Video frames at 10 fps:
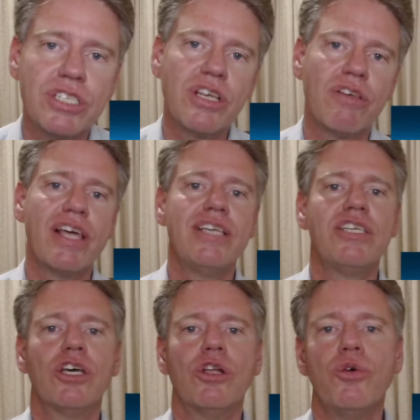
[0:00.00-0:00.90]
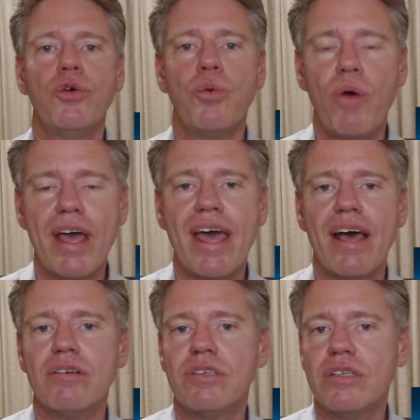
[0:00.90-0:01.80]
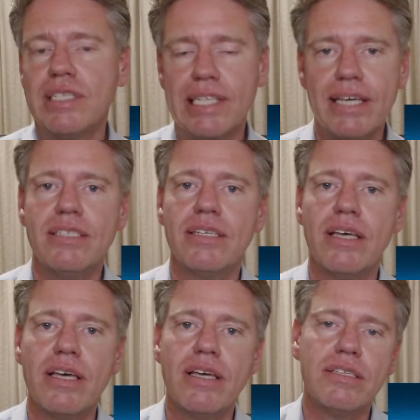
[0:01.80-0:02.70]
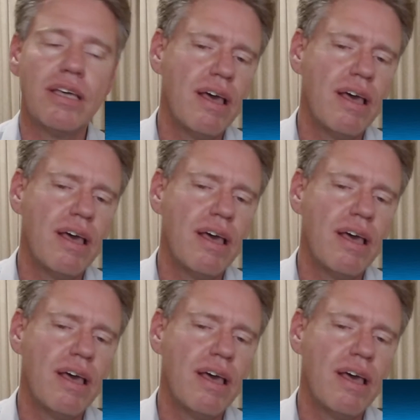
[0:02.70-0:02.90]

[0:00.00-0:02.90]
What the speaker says: So these include warehouses, DCs,